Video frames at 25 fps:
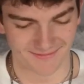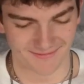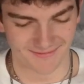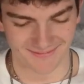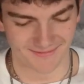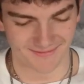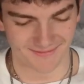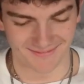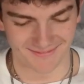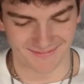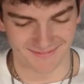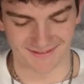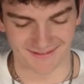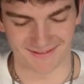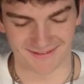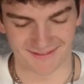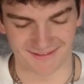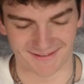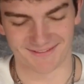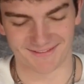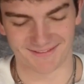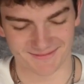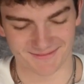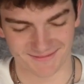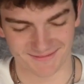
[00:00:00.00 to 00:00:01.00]
Uh,
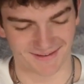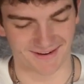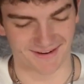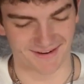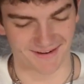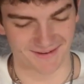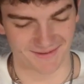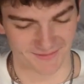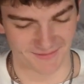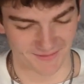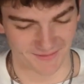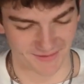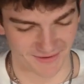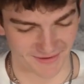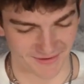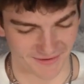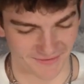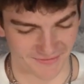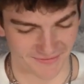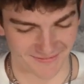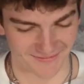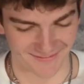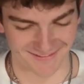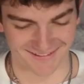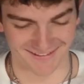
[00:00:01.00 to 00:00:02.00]
alright, well, if,
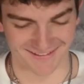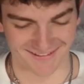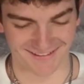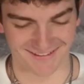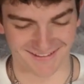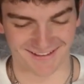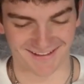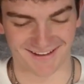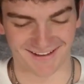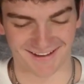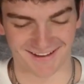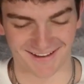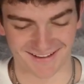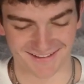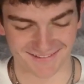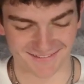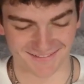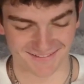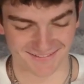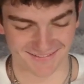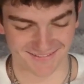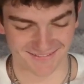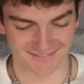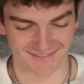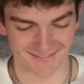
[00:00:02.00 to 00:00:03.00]
I, I,
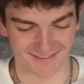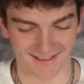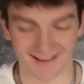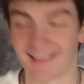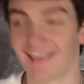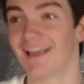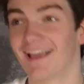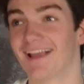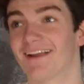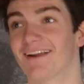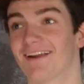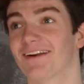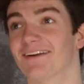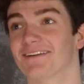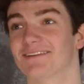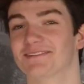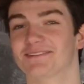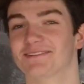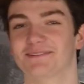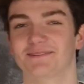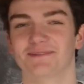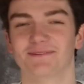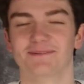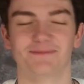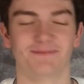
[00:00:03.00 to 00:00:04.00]
I can't curse,
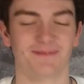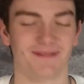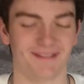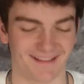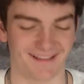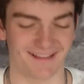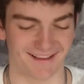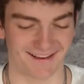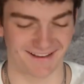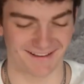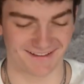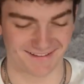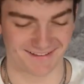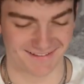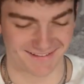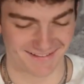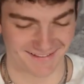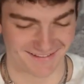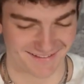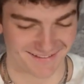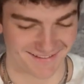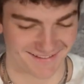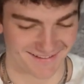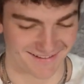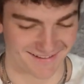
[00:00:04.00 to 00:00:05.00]
but like,
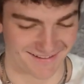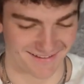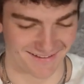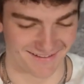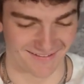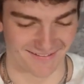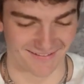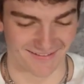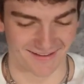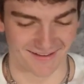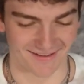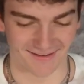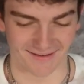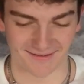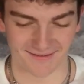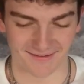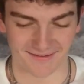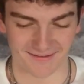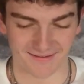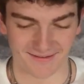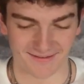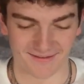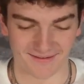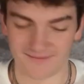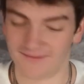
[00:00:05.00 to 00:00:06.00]
you know, like,
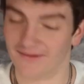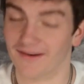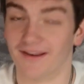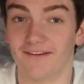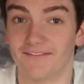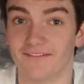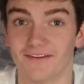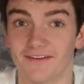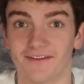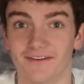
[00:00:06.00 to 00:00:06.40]
whatever.